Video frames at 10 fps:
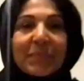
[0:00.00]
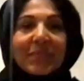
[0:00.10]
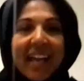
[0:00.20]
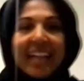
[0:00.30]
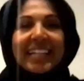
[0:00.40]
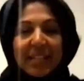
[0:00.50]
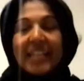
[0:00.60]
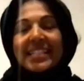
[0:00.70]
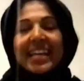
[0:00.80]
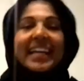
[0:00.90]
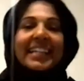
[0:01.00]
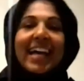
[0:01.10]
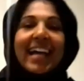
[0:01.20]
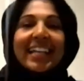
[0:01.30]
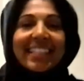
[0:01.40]
I can. Okay, maybe I can get
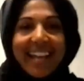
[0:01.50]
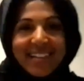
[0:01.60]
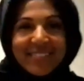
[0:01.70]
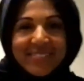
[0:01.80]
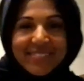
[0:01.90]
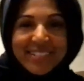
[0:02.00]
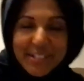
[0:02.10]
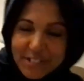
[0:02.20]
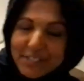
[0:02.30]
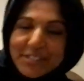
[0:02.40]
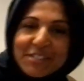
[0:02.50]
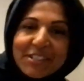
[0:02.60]
you to go yeah. first. Sure, sure.